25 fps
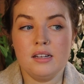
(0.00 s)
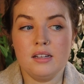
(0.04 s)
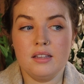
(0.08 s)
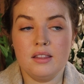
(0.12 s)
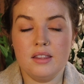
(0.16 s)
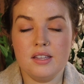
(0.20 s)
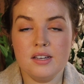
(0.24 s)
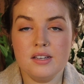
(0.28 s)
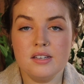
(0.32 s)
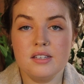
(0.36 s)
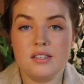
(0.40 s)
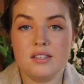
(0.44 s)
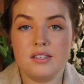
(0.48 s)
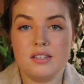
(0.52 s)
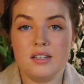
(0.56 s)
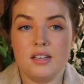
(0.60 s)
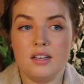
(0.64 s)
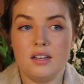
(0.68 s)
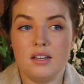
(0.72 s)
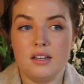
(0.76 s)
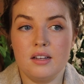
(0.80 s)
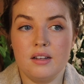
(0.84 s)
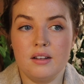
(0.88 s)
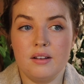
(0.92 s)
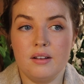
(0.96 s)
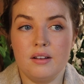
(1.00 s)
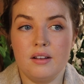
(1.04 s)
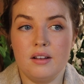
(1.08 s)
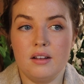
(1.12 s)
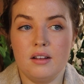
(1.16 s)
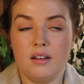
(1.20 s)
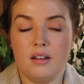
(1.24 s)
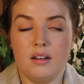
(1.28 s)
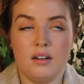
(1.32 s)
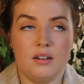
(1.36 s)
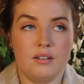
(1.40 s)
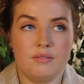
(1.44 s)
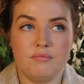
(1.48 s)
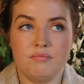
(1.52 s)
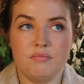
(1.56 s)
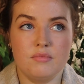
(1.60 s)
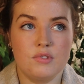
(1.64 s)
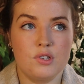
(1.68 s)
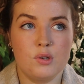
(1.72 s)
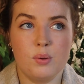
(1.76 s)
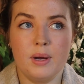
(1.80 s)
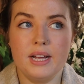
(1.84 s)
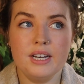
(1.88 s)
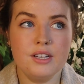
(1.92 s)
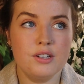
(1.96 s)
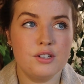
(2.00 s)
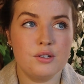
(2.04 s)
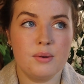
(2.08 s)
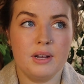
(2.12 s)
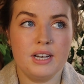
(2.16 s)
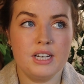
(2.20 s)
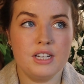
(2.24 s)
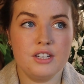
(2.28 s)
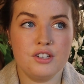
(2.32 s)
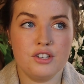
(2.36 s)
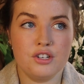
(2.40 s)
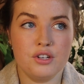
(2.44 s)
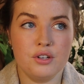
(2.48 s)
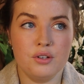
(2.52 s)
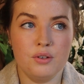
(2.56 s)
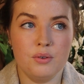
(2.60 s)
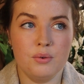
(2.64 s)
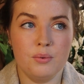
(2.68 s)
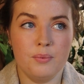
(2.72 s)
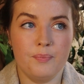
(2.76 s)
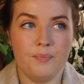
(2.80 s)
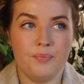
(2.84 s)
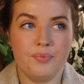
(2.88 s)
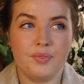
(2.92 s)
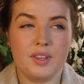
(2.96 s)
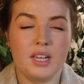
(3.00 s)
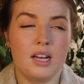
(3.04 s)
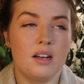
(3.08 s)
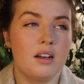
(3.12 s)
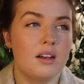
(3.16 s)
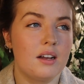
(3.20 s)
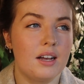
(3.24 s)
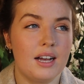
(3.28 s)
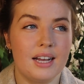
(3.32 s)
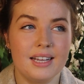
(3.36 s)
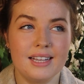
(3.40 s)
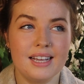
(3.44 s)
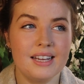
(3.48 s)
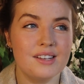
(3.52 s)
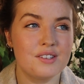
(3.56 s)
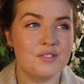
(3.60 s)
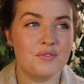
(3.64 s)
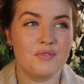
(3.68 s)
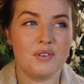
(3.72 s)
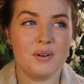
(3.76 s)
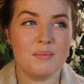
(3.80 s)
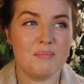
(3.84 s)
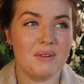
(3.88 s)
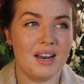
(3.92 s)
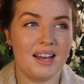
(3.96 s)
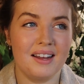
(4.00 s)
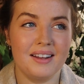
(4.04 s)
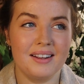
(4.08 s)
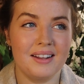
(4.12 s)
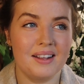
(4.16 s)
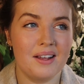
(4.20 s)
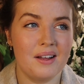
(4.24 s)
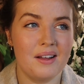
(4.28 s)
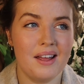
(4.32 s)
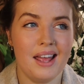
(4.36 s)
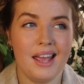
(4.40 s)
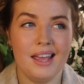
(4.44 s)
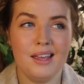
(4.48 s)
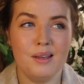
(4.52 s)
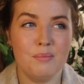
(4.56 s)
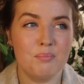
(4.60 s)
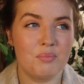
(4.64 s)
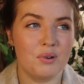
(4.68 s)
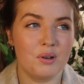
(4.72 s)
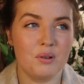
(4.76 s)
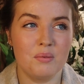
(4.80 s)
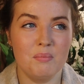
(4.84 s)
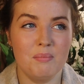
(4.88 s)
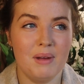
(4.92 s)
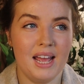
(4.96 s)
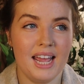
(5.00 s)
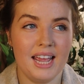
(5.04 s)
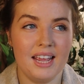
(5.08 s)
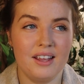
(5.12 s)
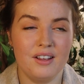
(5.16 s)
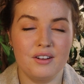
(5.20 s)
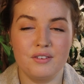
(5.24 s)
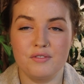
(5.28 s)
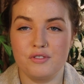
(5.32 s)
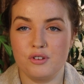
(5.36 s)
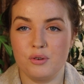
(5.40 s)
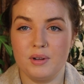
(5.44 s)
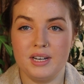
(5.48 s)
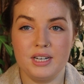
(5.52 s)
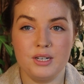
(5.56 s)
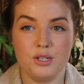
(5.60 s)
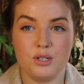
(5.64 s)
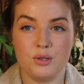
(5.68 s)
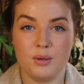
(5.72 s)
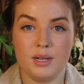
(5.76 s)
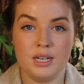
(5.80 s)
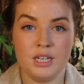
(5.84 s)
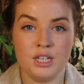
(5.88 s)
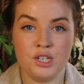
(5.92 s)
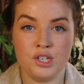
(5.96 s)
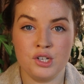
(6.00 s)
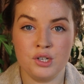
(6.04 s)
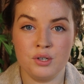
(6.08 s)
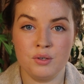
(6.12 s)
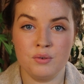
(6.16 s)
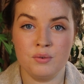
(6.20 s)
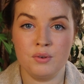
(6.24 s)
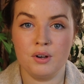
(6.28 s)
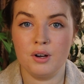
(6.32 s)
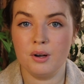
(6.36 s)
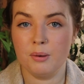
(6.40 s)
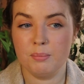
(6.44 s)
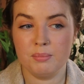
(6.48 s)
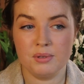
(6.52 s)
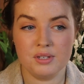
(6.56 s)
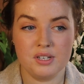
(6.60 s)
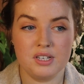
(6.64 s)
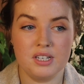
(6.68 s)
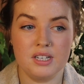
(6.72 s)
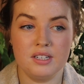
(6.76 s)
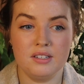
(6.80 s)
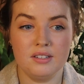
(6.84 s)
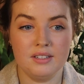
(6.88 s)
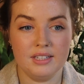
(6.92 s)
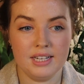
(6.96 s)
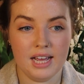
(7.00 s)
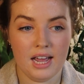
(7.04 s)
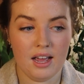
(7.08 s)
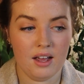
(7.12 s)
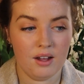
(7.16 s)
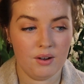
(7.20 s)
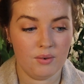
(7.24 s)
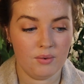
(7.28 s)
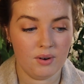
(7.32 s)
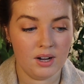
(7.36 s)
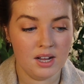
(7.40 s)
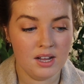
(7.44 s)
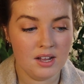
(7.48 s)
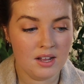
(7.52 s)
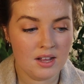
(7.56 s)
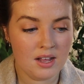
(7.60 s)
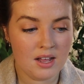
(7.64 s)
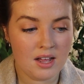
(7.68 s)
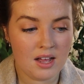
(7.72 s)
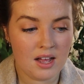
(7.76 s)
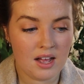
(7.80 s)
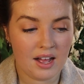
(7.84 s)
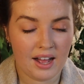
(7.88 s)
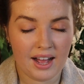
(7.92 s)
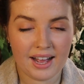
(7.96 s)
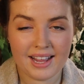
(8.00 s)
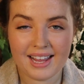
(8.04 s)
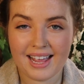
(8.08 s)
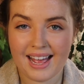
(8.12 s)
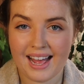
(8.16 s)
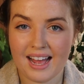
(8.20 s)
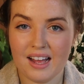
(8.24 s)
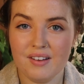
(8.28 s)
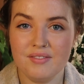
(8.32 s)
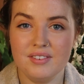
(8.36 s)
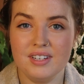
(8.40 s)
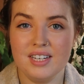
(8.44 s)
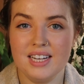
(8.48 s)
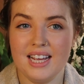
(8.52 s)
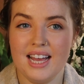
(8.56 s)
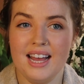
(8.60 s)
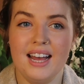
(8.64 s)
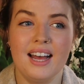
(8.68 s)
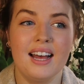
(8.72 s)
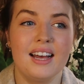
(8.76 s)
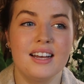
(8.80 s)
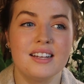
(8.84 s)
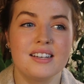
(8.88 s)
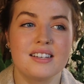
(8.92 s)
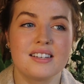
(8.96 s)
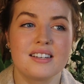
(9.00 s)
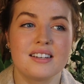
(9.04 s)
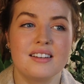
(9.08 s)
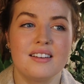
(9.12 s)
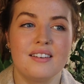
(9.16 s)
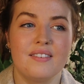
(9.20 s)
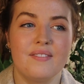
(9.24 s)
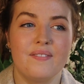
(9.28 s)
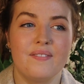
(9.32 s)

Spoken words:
This 2022, I guess from like April, May of 2022 up until now, I haven't had